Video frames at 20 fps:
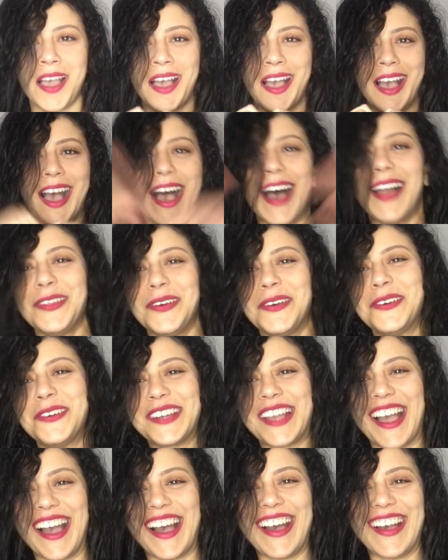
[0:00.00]
Hello
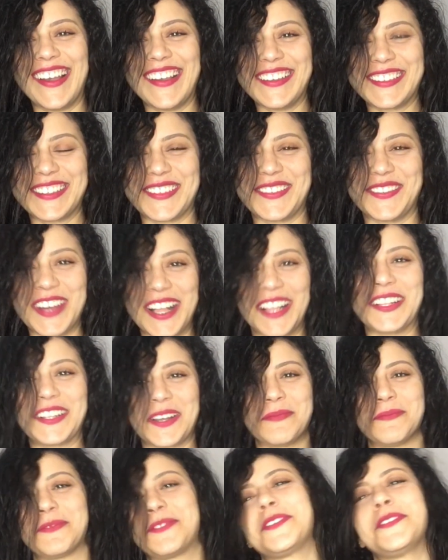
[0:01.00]
guys and
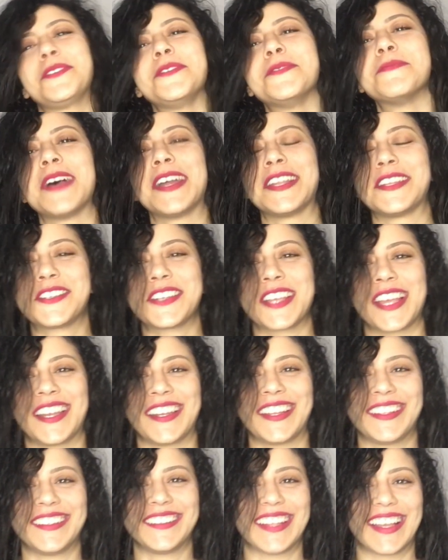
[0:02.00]
welcome to my
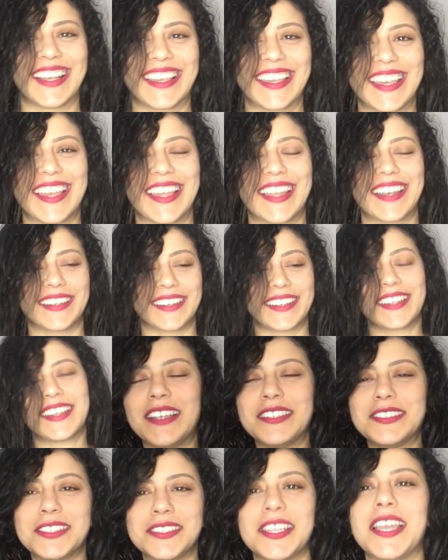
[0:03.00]
channel again.
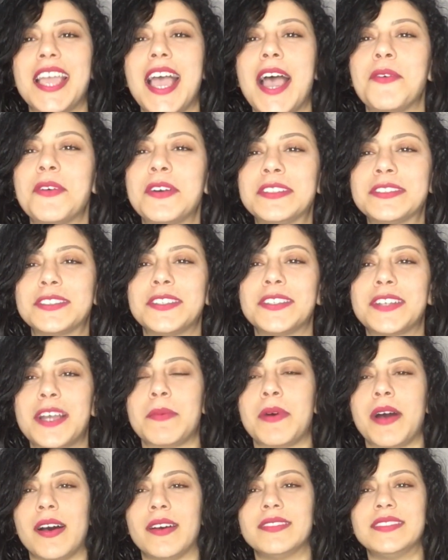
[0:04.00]
Today I will talk
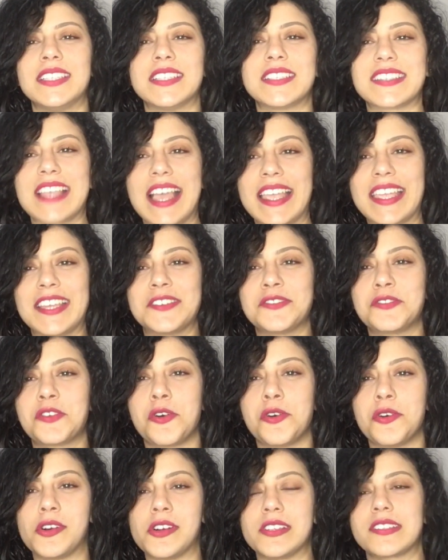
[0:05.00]
about the second
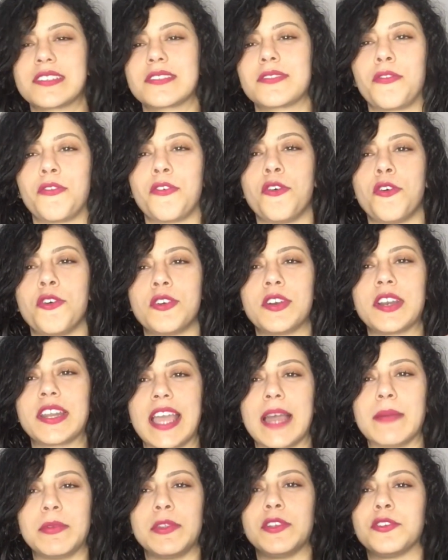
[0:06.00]
course for
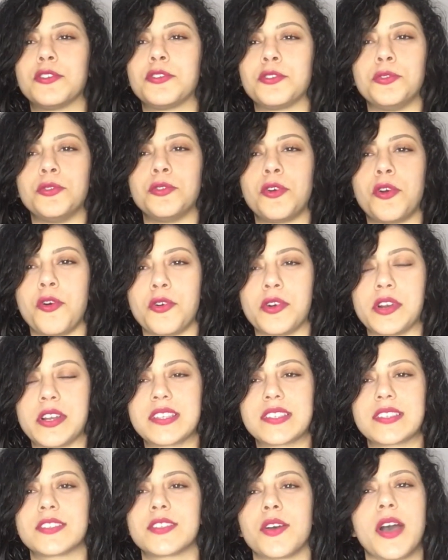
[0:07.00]
cabin crew course.
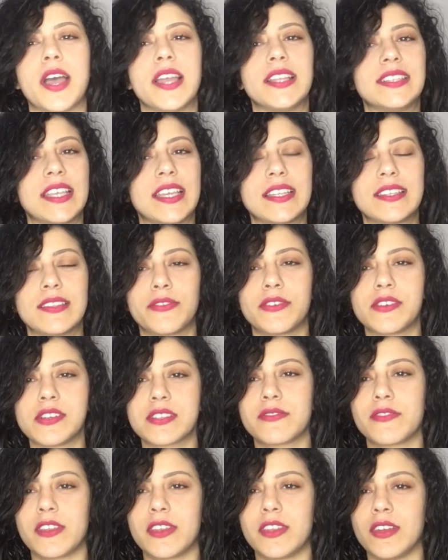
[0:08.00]
So I take the first
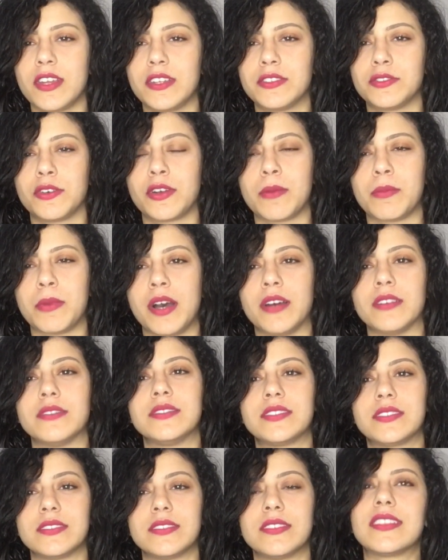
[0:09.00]
video, I talk
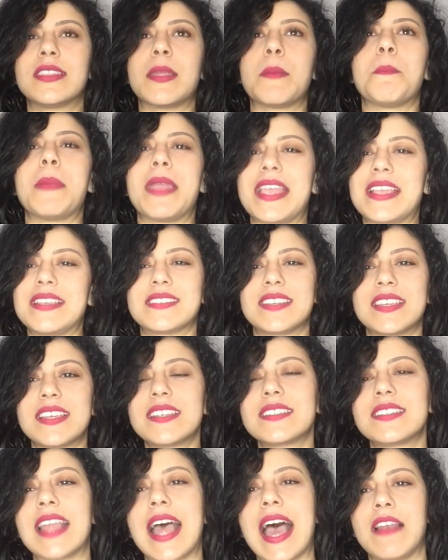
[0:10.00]
about the basic,
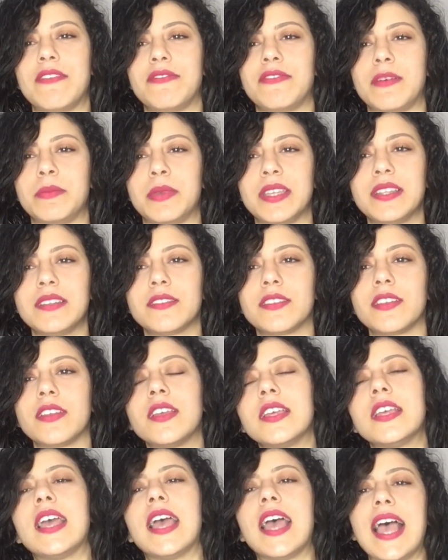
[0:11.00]
the alphabet,
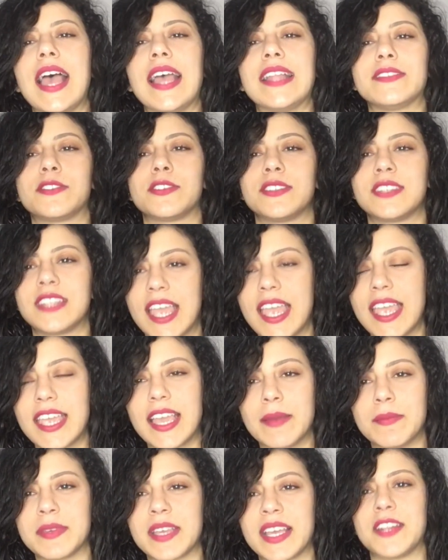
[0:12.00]
and today
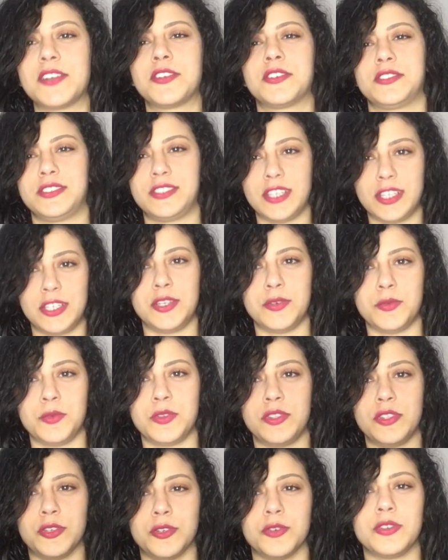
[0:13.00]
I'm gonna continue
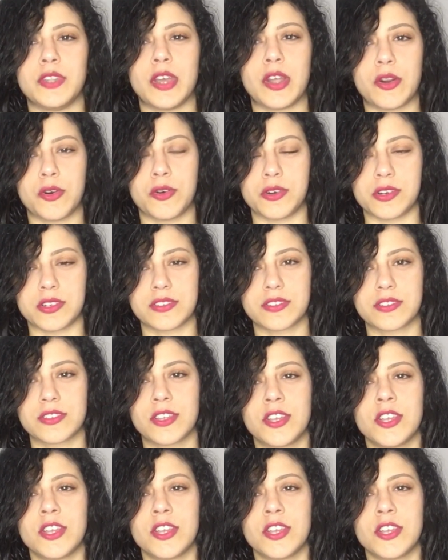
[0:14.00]
with you the course.